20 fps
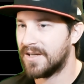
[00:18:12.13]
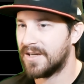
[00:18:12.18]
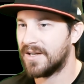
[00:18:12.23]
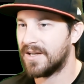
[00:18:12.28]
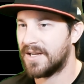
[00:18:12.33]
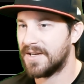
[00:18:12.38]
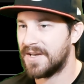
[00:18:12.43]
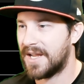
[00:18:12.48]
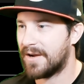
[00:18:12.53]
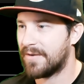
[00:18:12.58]

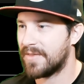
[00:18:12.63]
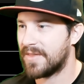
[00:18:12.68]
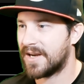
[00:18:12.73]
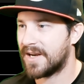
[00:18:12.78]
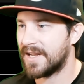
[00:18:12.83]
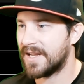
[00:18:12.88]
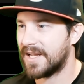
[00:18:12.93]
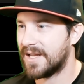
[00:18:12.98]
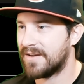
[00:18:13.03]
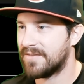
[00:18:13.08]
Now that
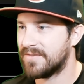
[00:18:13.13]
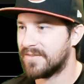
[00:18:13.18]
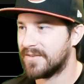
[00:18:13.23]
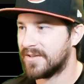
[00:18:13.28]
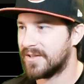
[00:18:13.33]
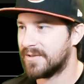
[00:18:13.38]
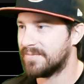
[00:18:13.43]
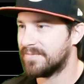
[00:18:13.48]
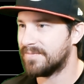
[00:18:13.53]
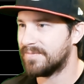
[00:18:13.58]
I have
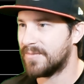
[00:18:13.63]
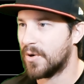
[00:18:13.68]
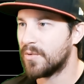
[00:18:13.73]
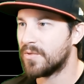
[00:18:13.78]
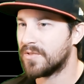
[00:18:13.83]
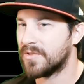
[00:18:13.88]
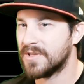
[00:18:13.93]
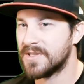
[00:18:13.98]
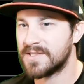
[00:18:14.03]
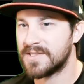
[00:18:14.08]

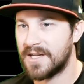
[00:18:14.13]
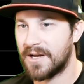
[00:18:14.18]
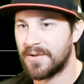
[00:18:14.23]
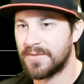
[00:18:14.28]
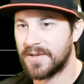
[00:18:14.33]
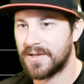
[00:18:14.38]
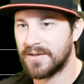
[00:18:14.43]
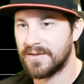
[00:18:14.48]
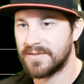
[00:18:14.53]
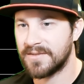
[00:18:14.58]
both lists
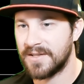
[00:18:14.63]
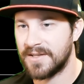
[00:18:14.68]
out there,